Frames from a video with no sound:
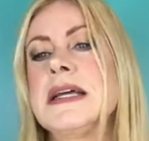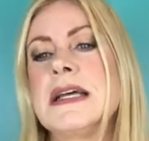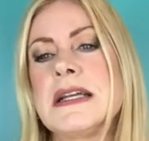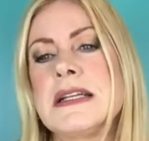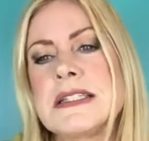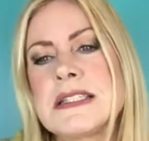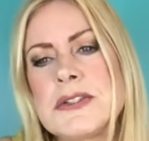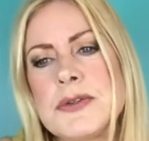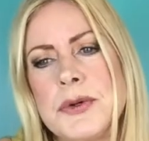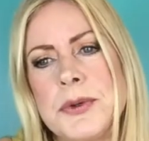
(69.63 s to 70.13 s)

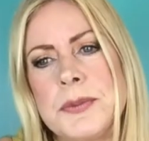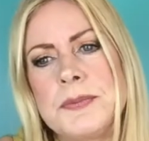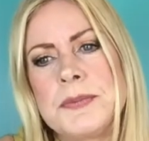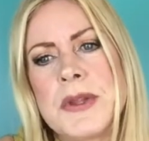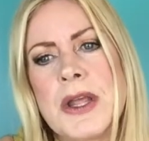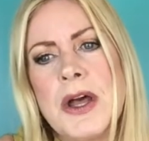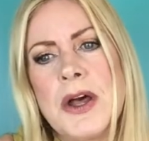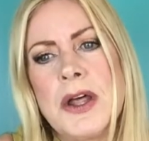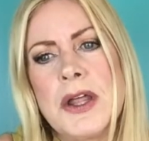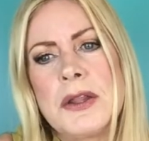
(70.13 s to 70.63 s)
So
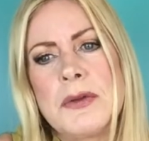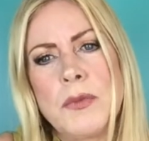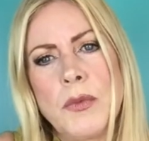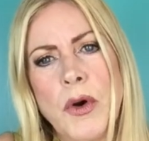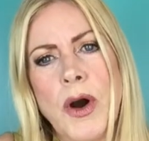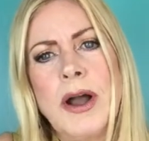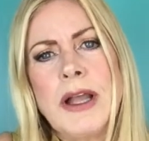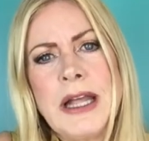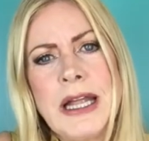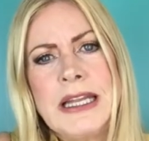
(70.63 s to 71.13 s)

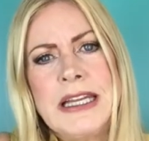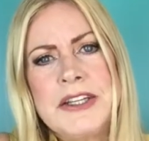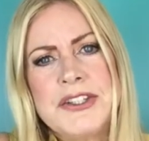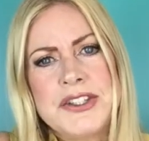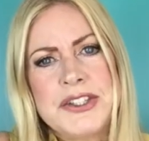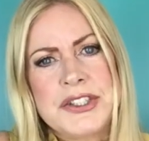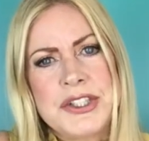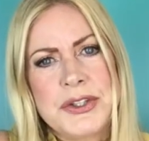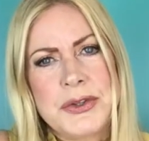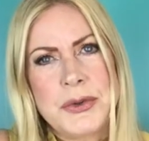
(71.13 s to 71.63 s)
what I need you
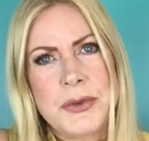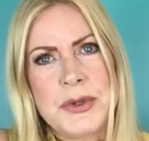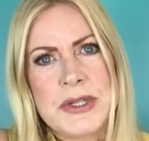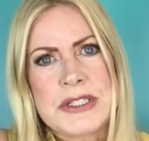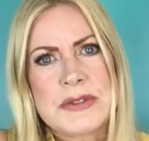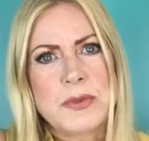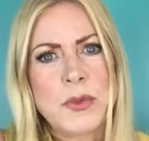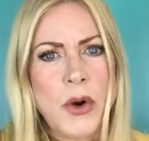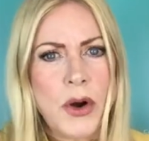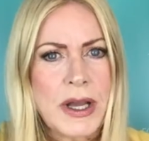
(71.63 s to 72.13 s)
to know is
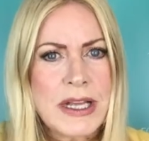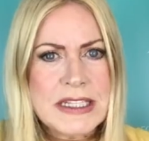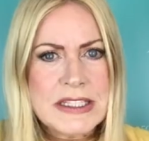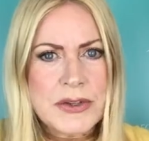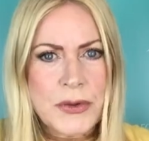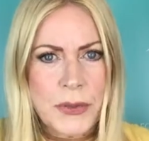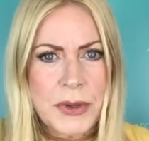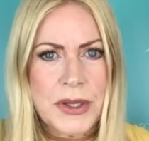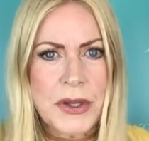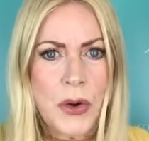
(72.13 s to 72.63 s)
what is
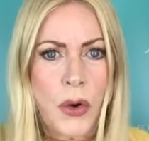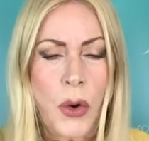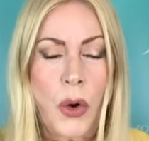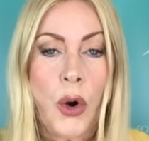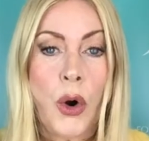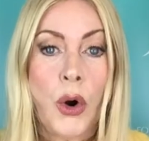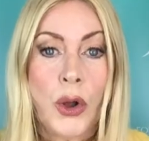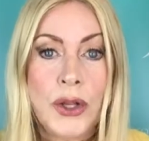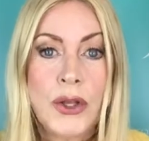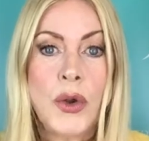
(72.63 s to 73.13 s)
going
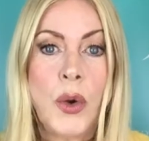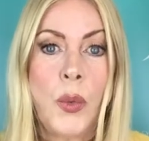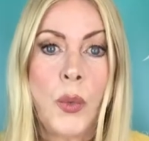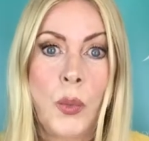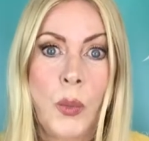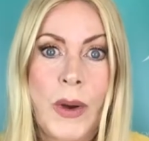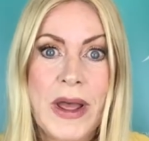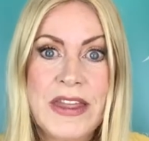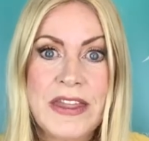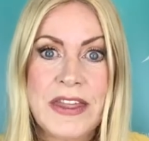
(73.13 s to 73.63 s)
on
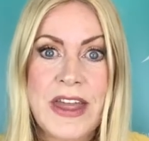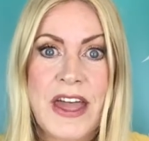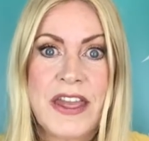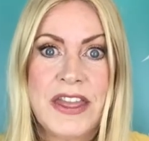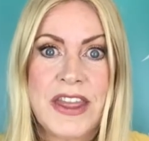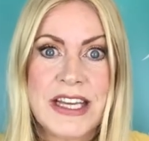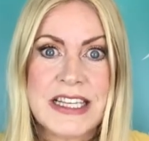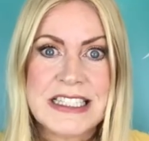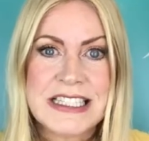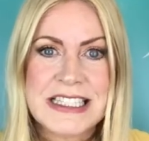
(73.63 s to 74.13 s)
with
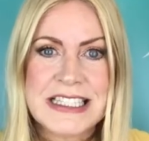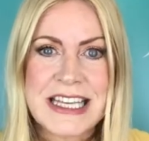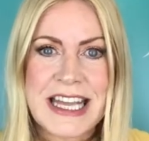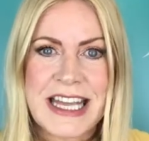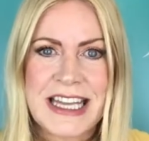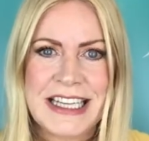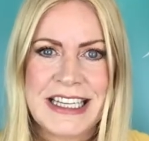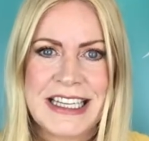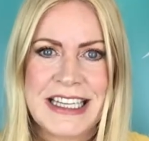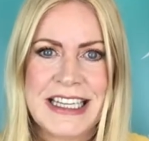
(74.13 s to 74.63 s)
the
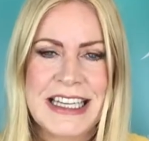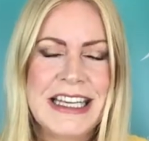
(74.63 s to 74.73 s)
skin.